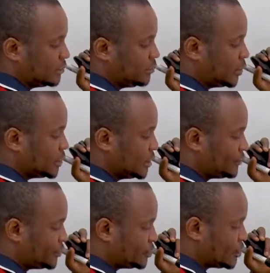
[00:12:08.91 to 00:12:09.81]
But
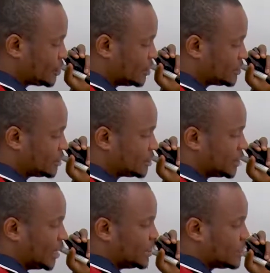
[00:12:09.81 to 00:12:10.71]
if we should close this
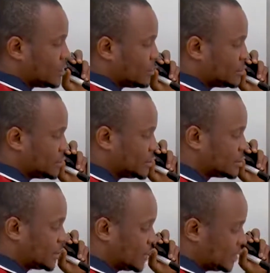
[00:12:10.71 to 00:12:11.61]
and close this,
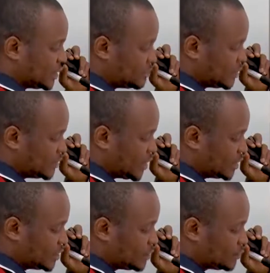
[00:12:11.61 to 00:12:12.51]
it means that
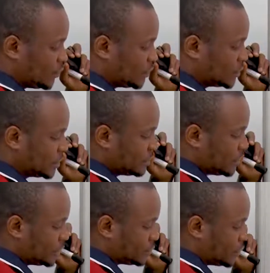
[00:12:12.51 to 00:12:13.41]
this is 1
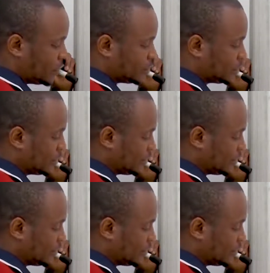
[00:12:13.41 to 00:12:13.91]
and 1.